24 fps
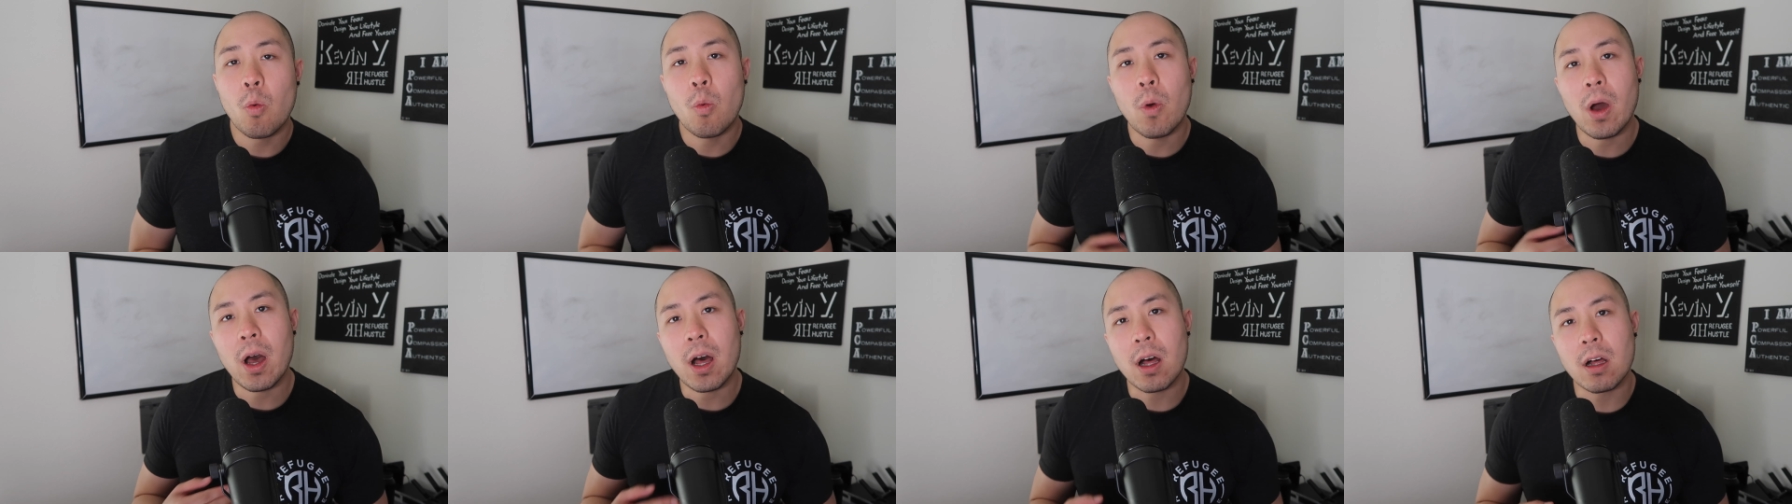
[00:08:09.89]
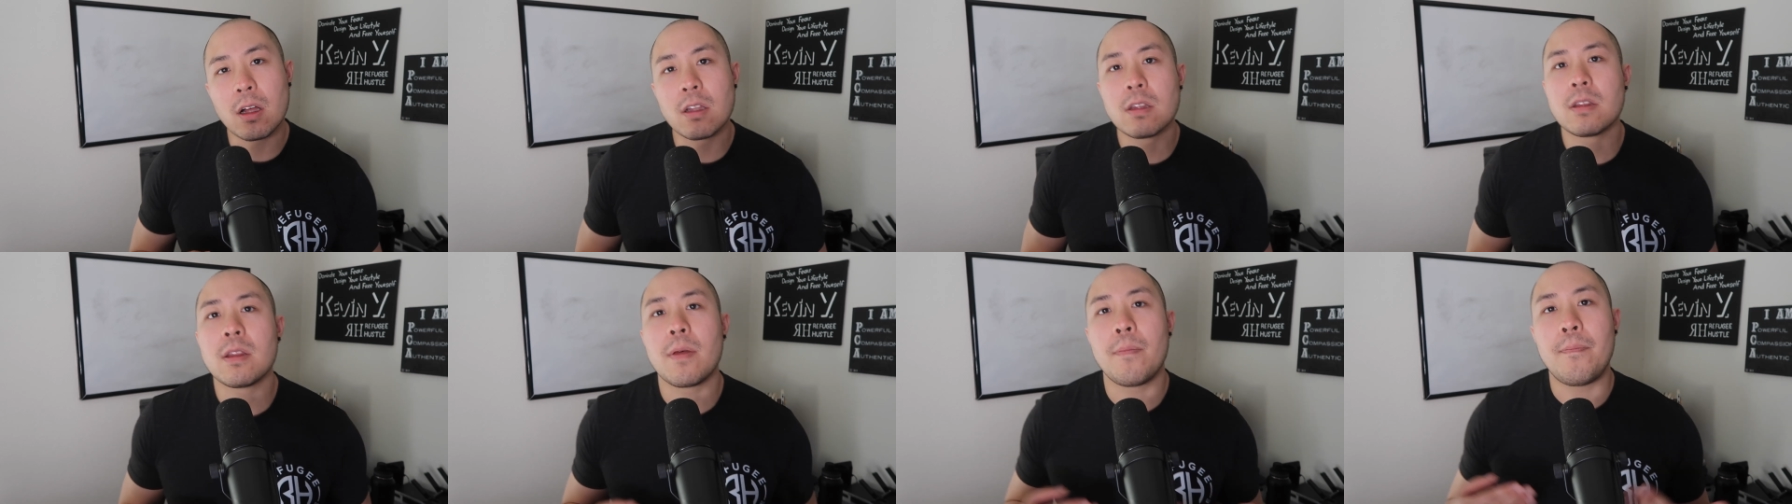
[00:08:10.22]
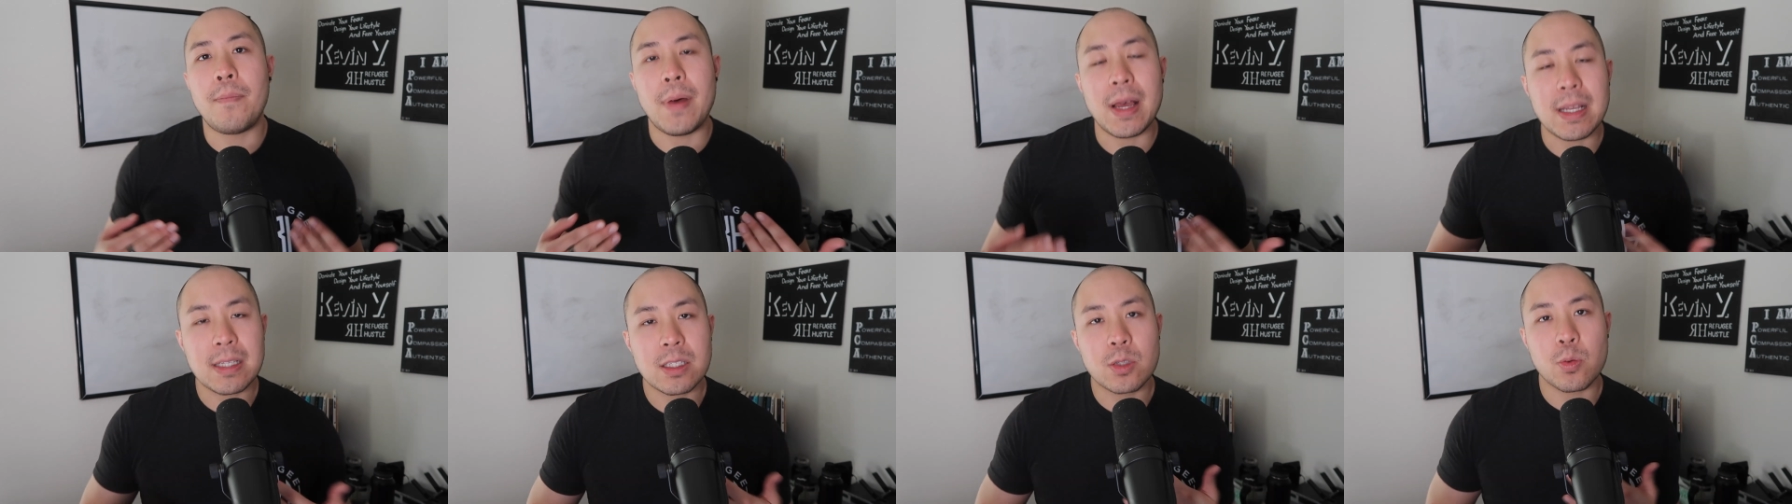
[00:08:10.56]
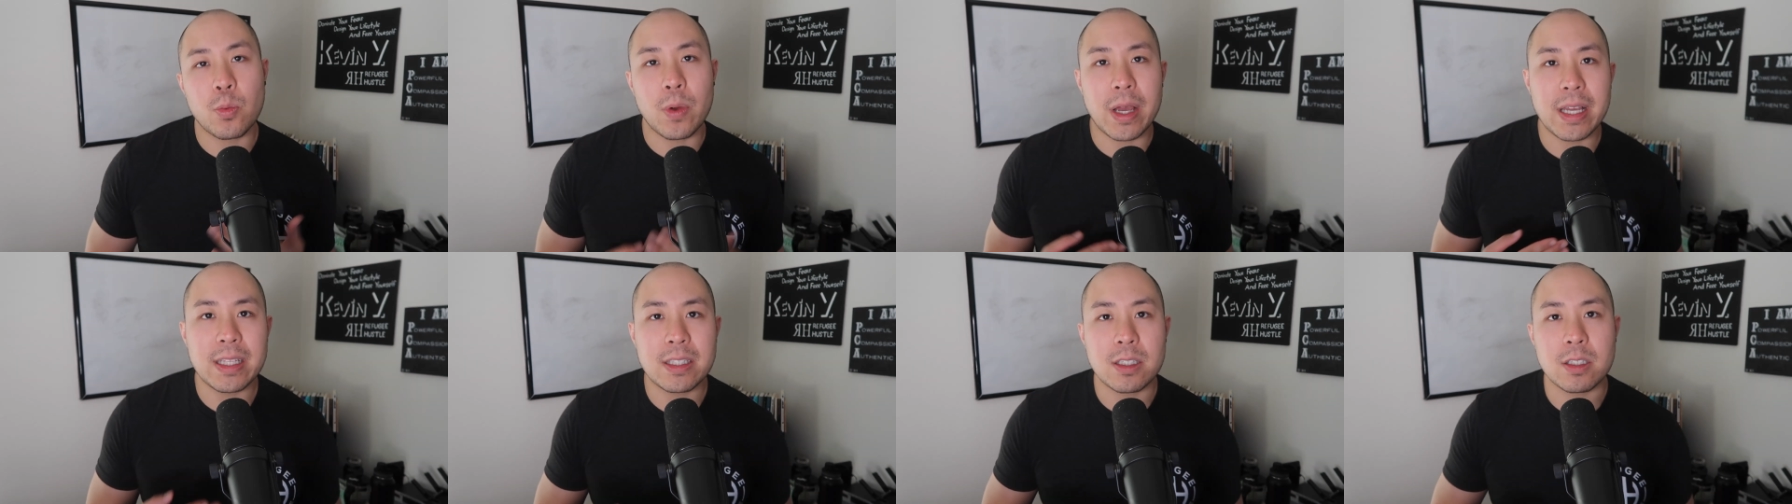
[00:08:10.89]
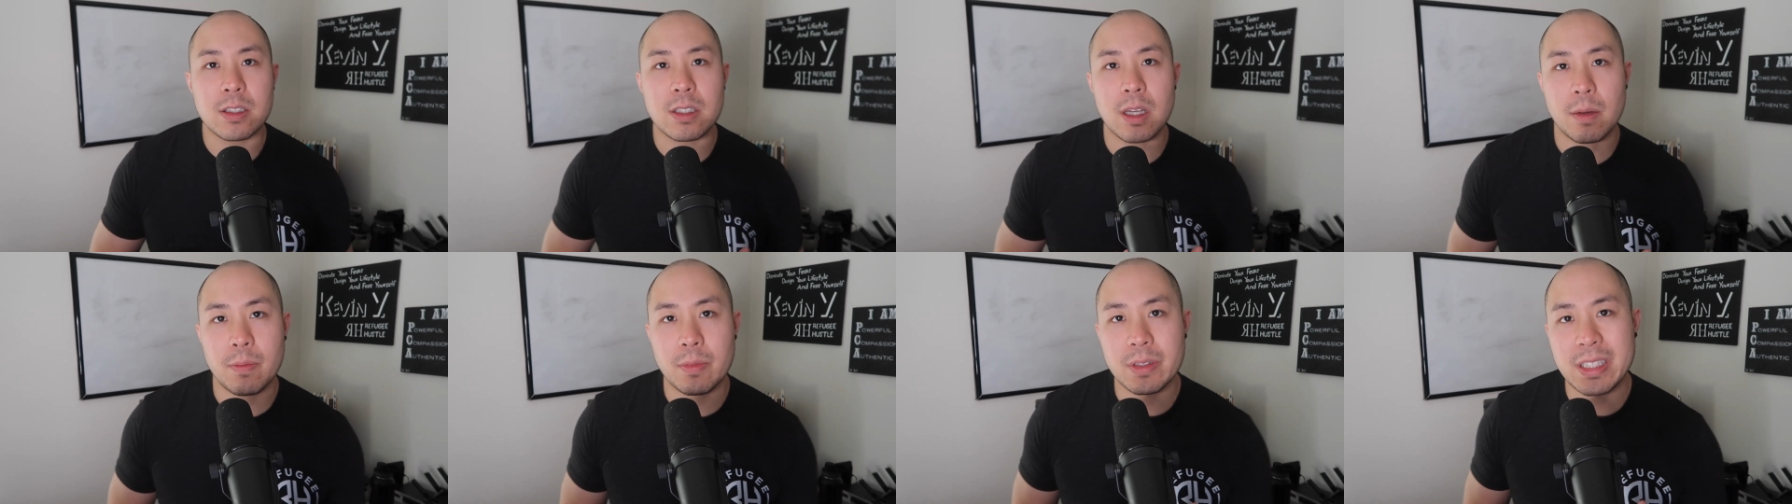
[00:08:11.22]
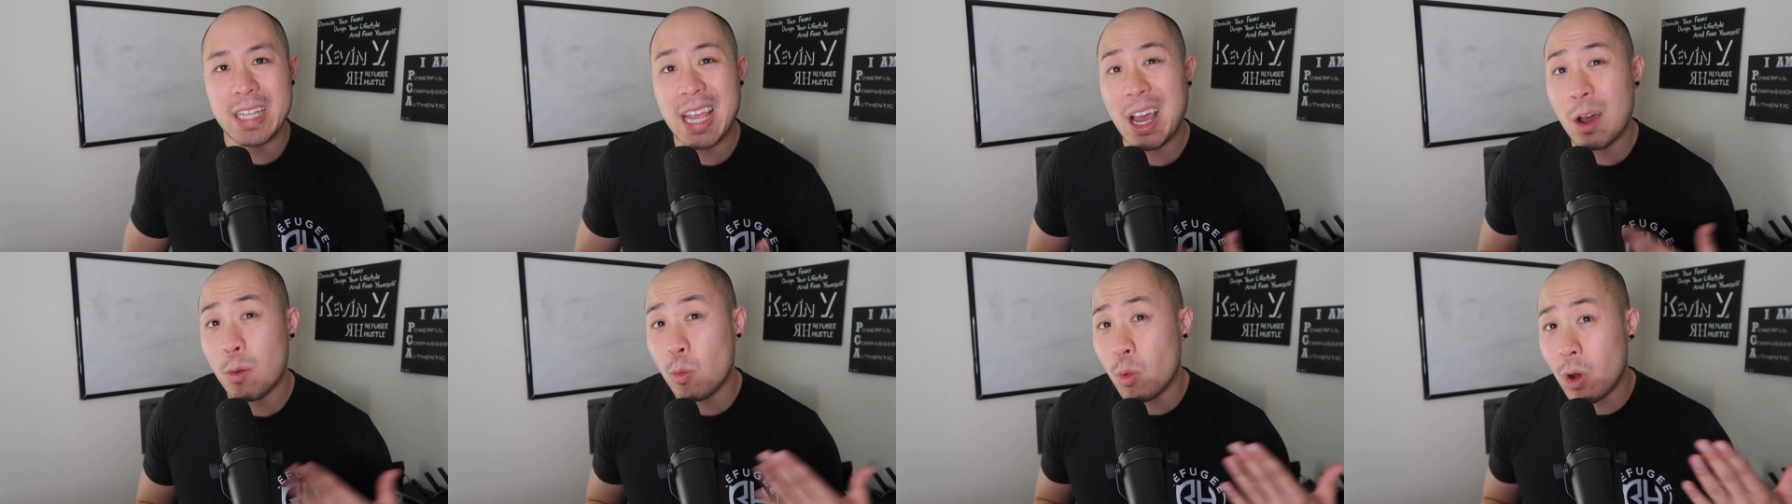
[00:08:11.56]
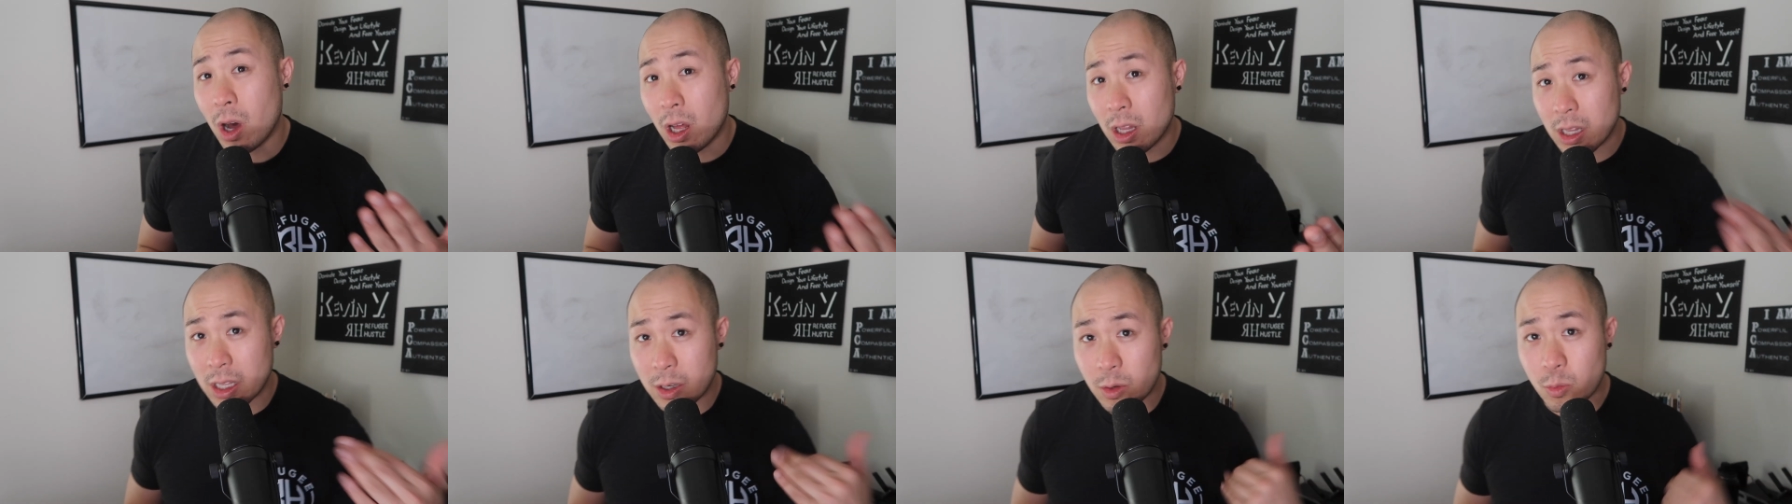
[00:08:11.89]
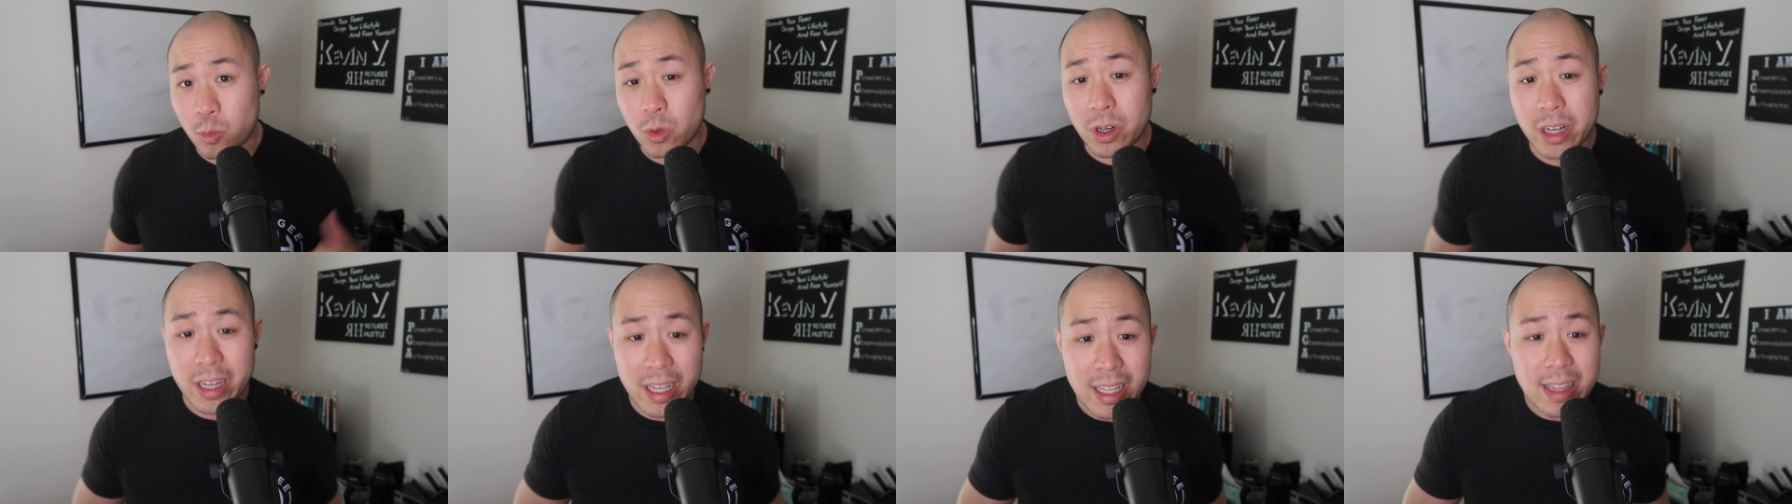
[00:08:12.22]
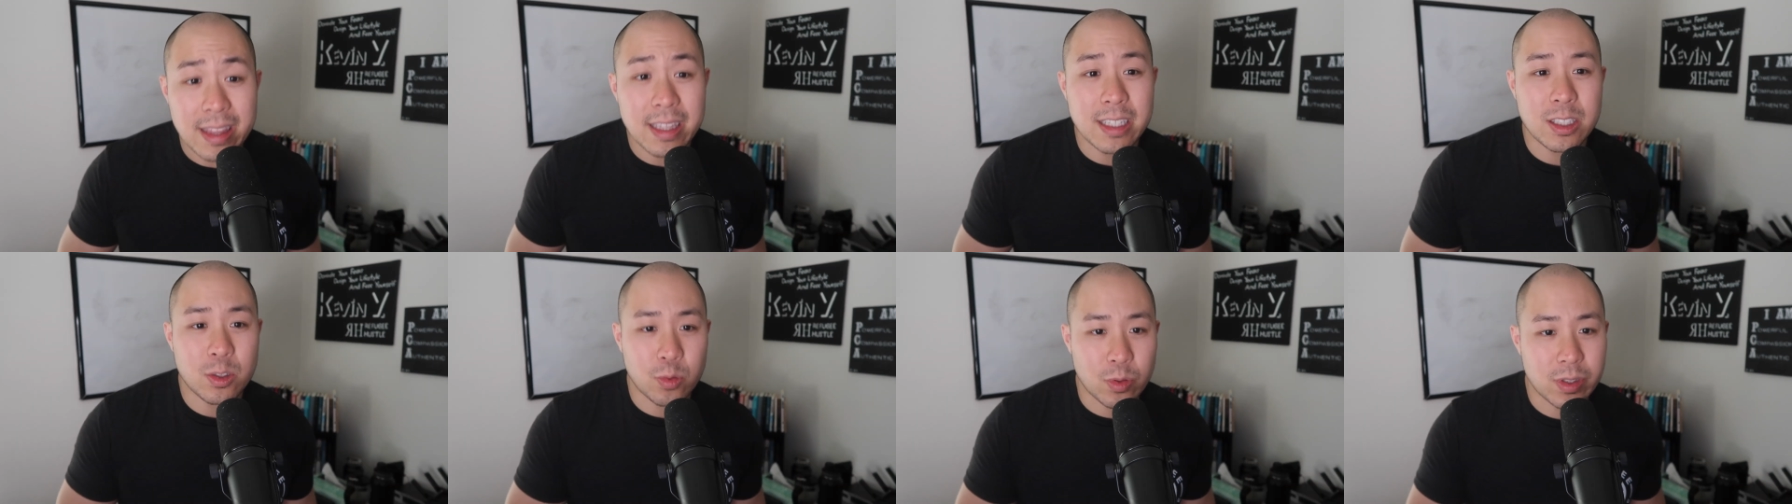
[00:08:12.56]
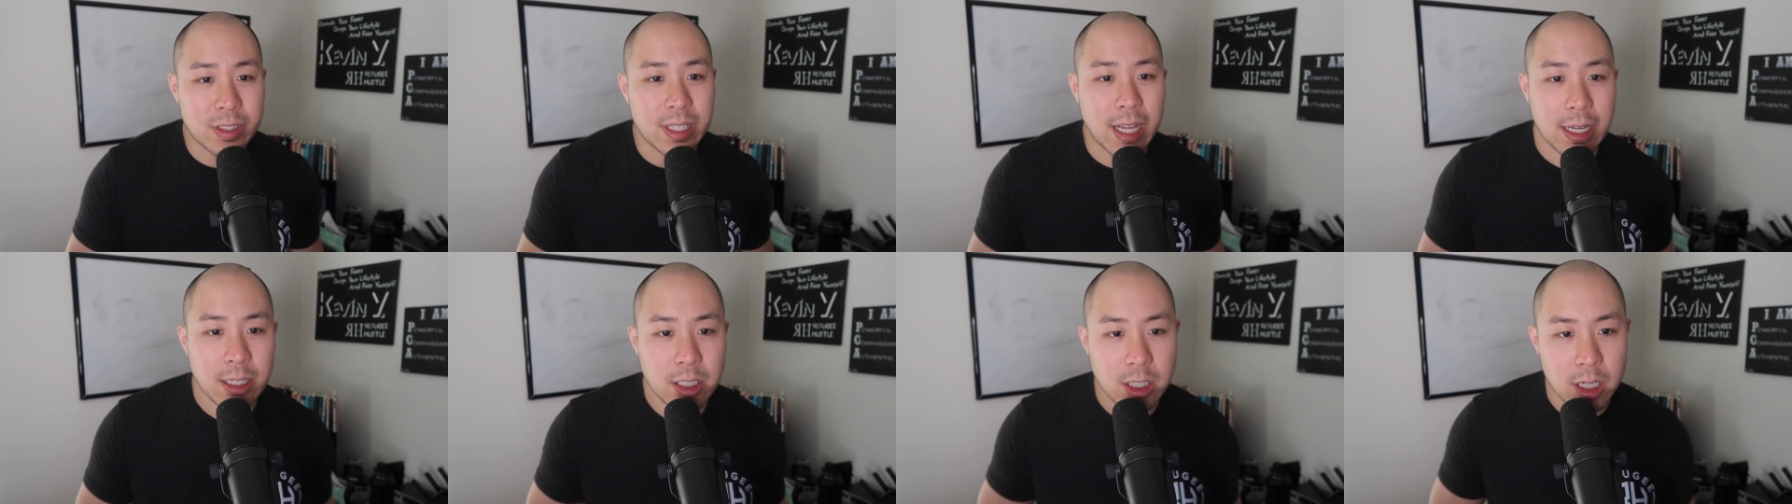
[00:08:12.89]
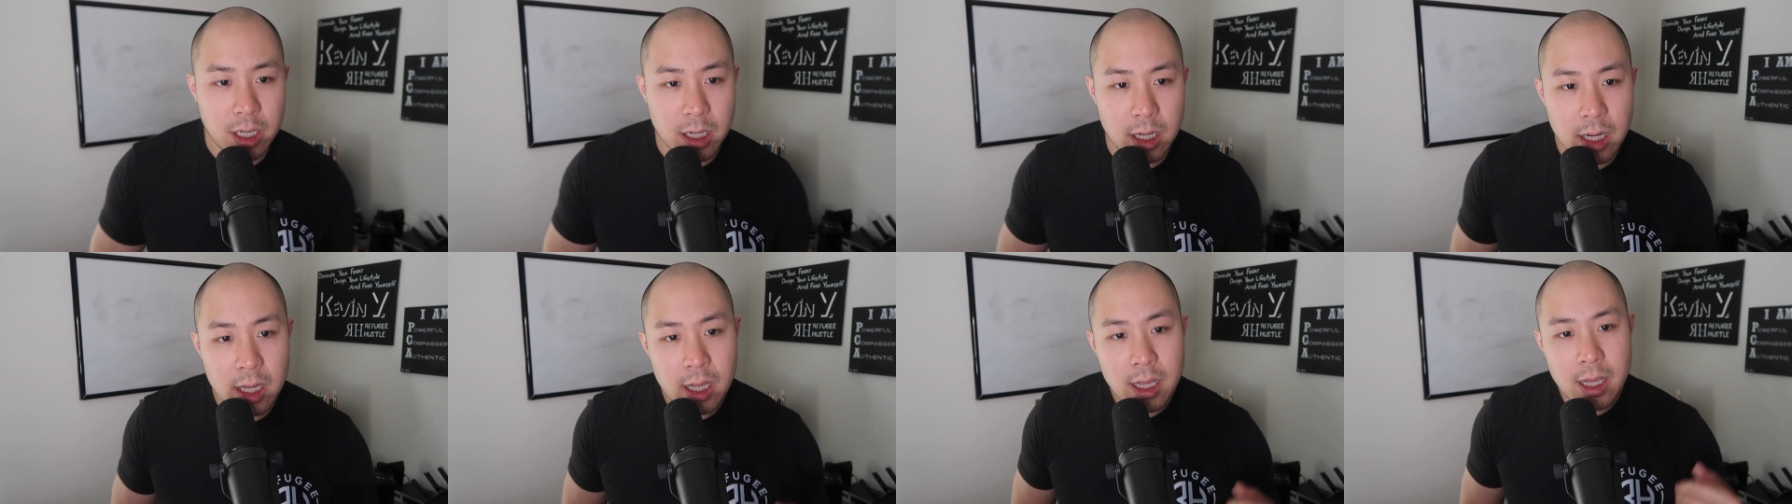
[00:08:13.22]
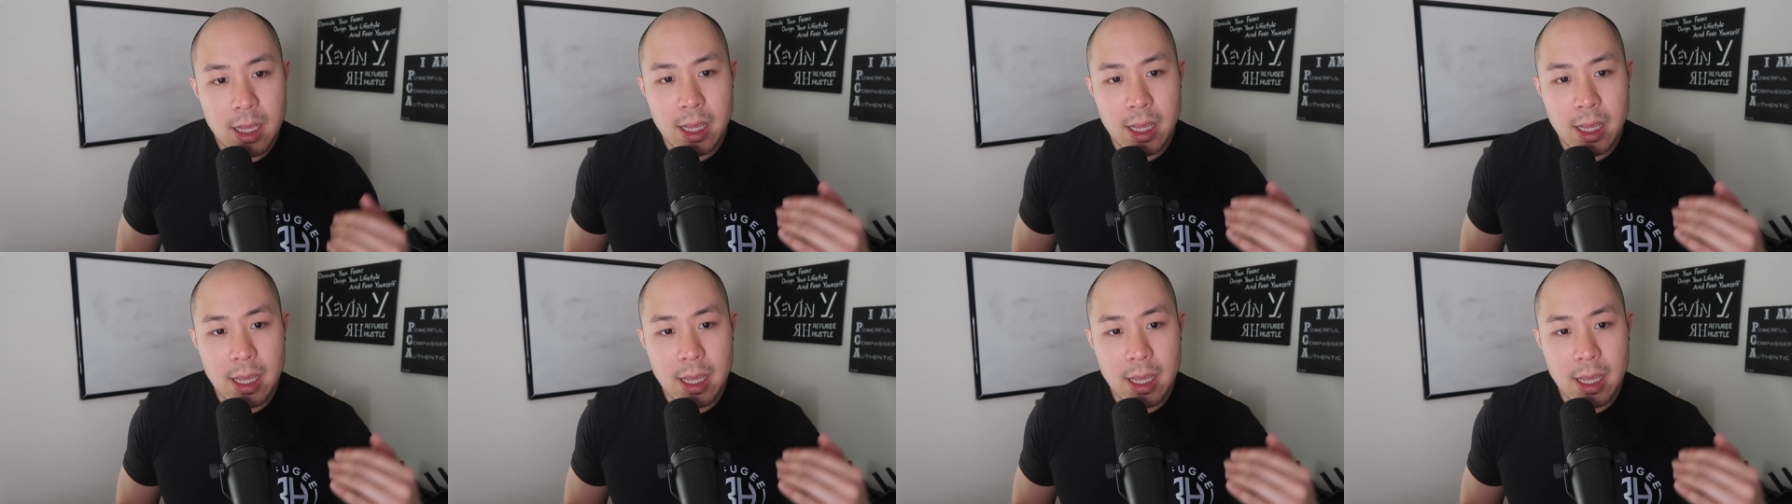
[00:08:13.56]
Well, the best way to double down while we're in this recession